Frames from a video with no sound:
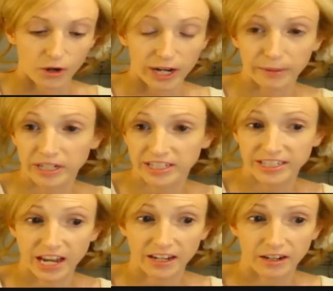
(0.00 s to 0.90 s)
Okay, I'm gonna
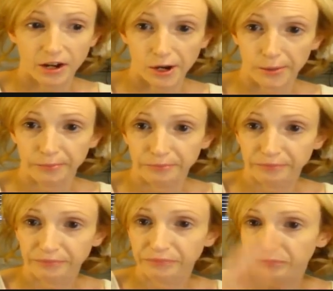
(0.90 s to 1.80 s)
set
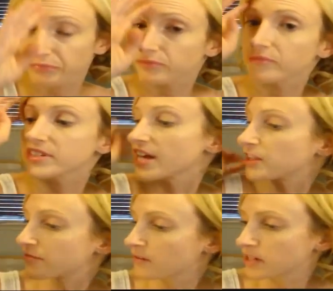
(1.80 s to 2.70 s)

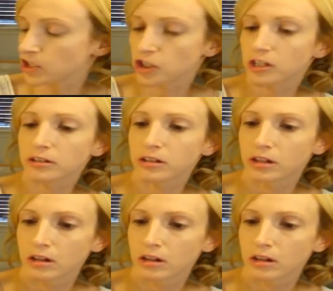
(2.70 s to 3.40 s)
the foundation,